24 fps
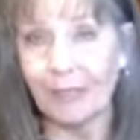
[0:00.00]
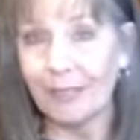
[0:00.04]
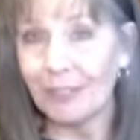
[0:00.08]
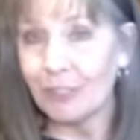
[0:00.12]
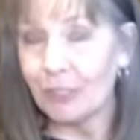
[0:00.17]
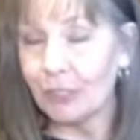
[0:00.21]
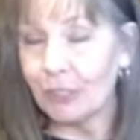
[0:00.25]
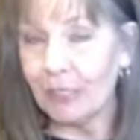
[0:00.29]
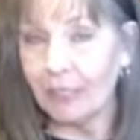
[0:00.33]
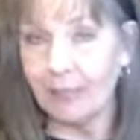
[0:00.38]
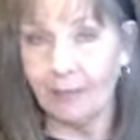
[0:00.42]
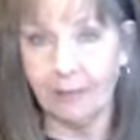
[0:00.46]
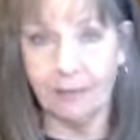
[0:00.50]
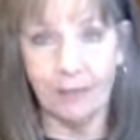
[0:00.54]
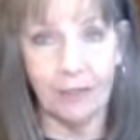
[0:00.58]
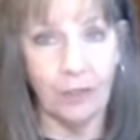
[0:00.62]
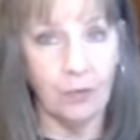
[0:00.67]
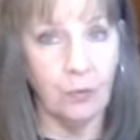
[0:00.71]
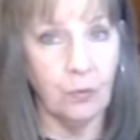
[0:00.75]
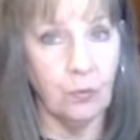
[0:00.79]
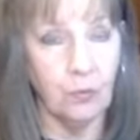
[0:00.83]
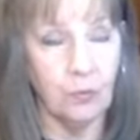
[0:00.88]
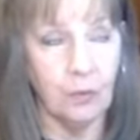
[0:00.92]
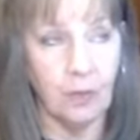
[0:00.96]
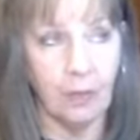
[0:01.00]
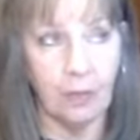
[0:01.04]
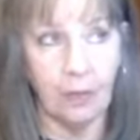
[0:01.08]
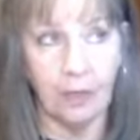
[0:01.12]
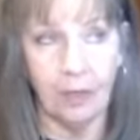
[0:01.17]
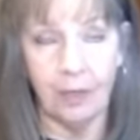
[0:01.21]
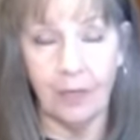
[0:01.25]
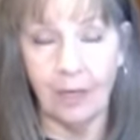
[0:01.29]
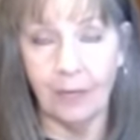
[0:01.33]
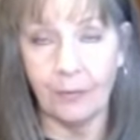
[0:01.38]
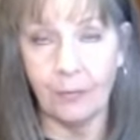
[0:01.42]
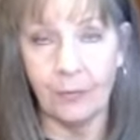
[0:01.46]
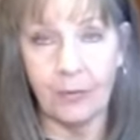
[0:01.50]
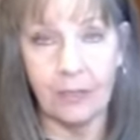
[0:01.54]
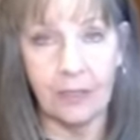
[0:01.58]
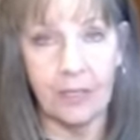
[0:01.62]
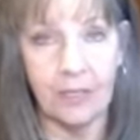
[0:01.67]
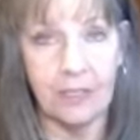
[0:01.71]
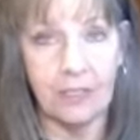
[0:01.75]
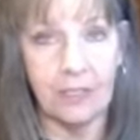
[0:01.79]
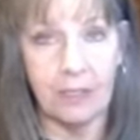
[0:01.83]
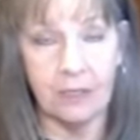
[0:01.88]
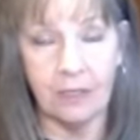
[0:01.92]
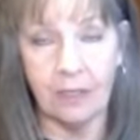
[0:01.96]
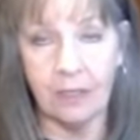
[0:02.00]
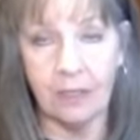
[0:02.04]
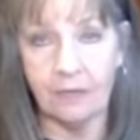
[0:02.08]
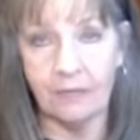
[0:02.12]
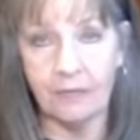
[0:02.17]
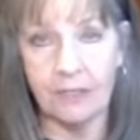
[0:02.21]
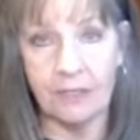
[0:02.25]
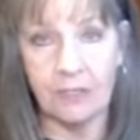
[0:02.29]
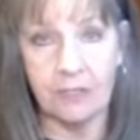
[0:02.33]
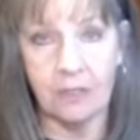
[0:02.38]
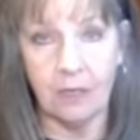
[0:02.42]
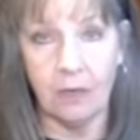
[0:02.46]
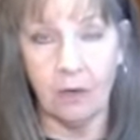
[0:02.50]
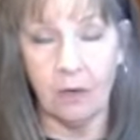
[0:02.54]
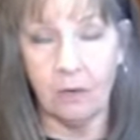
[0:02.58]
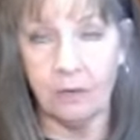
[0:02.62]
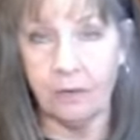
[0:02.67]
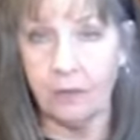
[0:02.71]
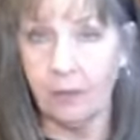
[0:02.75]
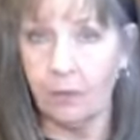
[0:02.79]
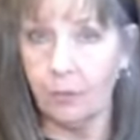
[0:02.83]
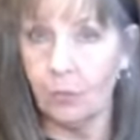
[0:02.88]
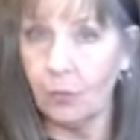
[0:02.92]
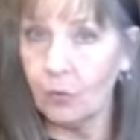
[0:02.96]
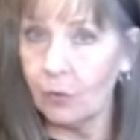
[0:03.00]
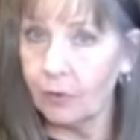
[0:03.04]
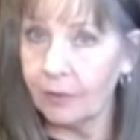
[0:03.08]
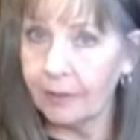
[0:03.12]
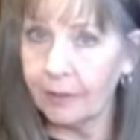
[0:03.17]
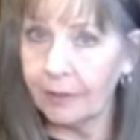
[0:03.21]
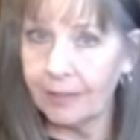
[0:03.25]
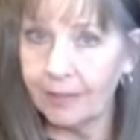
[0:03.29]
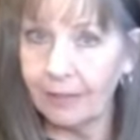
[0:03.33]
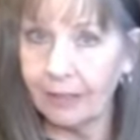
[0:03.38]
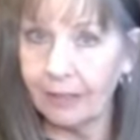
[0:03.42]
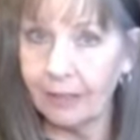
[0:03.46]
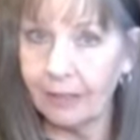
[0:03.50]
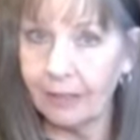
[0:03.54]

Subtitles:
Again, I realize a lot of us are not working